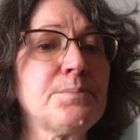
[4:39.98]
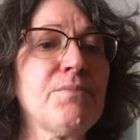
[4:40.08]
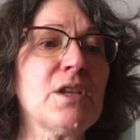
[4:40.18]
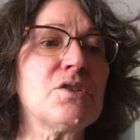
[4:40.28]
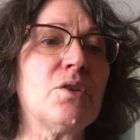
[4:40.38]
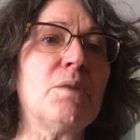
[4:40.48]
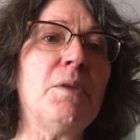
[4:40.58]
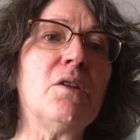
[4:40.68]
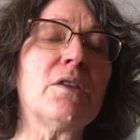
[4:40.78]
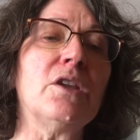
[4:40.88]
So the
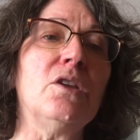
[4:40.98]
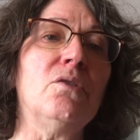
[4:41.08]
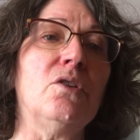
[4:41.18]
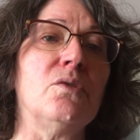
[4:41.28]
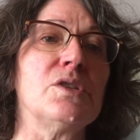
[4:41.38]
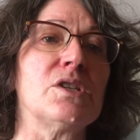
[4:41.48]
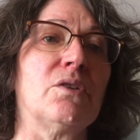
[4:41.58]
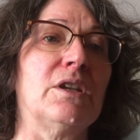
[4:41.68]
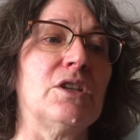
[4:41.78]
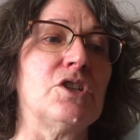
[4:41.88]
milk that you use is
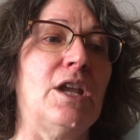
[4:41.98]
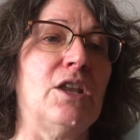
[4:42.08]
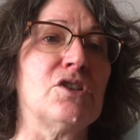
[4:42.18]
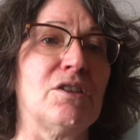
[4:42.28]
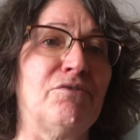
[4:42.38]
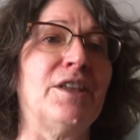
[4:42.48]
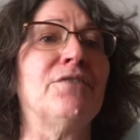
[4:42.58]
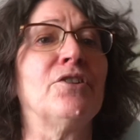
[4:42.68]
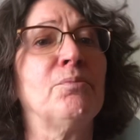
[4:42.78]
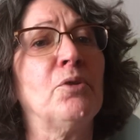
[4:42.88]
going to change the
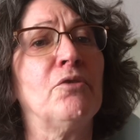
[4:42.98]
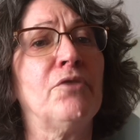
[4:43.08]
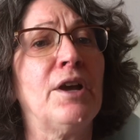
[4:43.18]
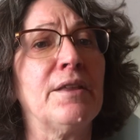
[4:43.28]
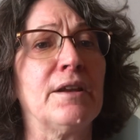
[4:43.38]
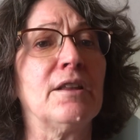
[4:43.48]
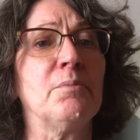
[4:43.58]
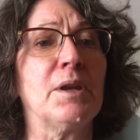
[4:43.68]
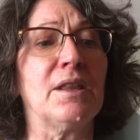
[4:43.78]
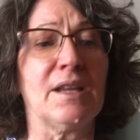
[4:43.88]
flavor profile and a little
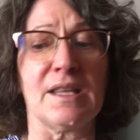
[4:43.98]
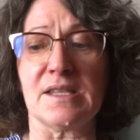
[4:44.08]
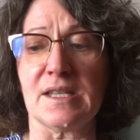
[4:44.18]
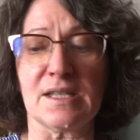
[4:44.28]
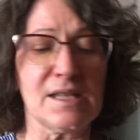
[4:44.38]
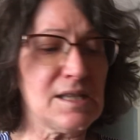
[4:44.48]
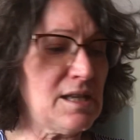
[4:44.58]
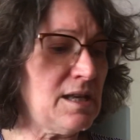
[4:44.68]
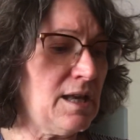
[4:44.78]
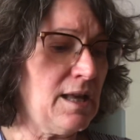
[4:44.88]
bit of the
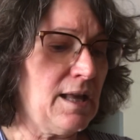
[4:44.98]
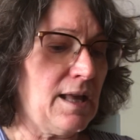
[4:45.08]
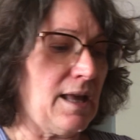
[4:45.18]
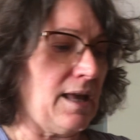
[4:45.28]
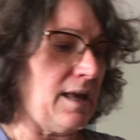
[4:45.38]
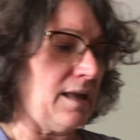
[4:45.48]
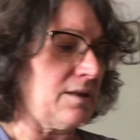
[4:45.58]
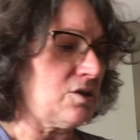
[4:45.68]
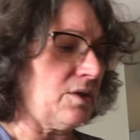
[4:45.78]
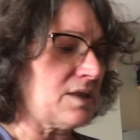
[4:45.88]
consistency.
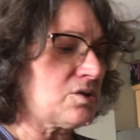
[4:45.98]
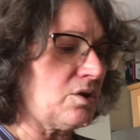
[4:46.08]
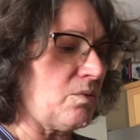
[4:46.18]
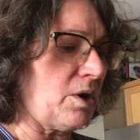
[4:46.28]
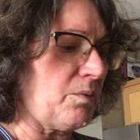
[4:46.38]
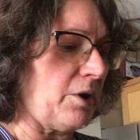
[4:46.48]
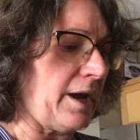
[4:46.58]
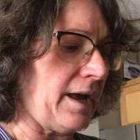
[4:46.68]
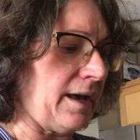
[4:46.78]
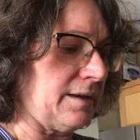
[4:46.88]
And so that's sort of where we're
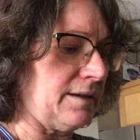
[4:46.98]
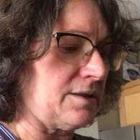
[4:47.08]
at.